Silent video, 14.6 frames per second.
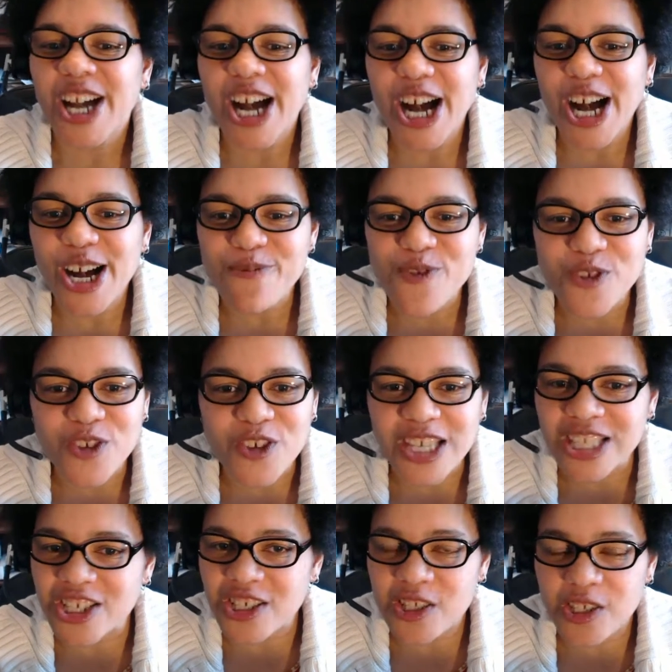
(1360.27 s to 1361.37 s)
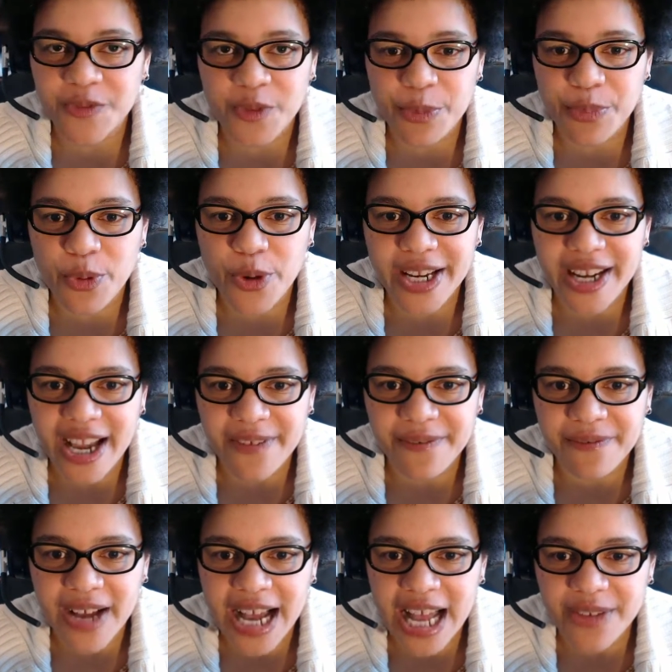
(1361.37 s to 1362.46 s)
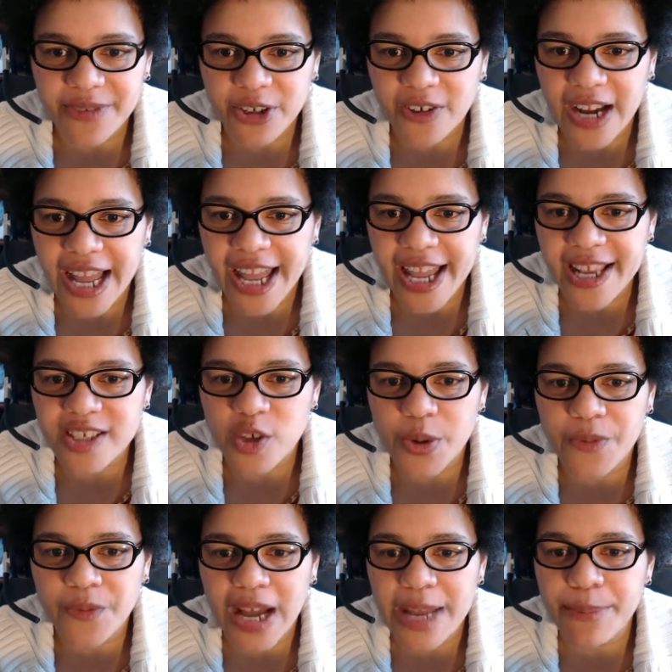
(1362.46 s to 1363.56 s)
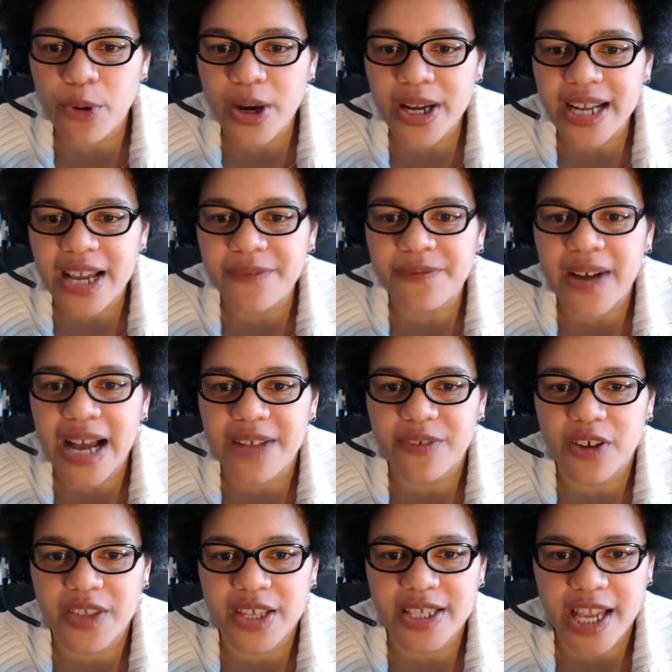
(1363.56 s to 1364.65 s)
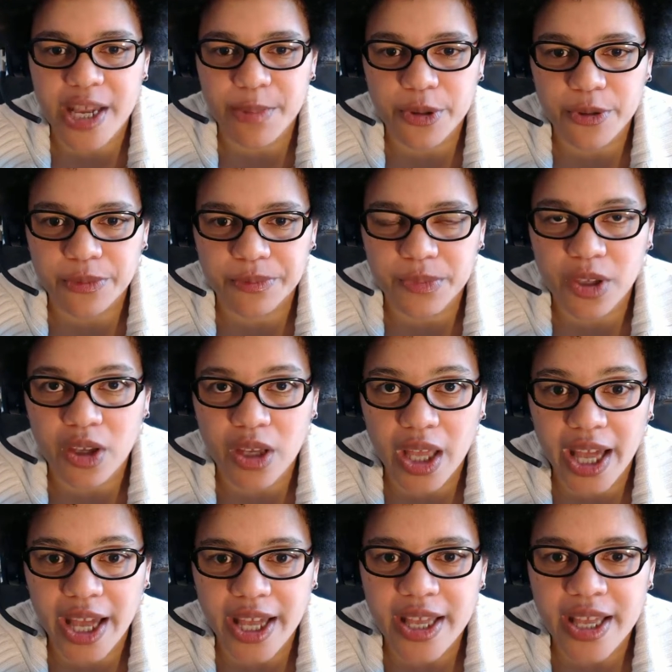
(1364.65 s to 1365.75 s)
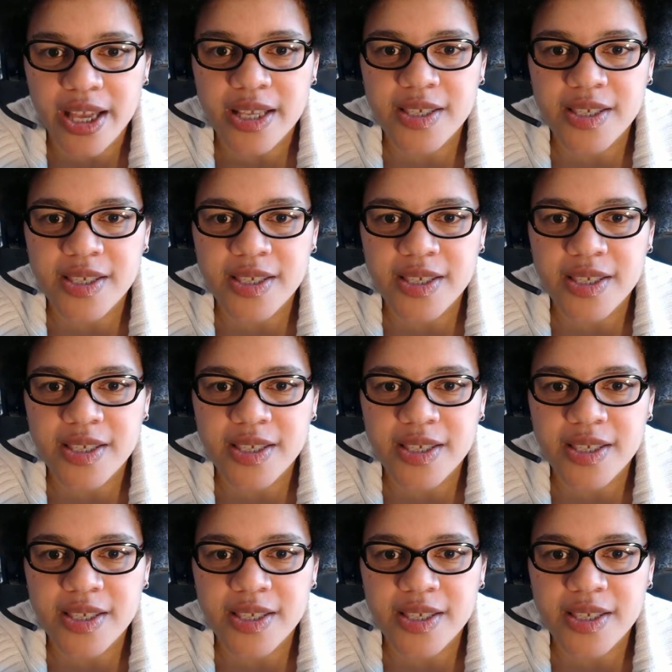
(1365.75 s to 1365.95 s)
You can just look for 0.95, all right? So we find 0.95 on the table, okay?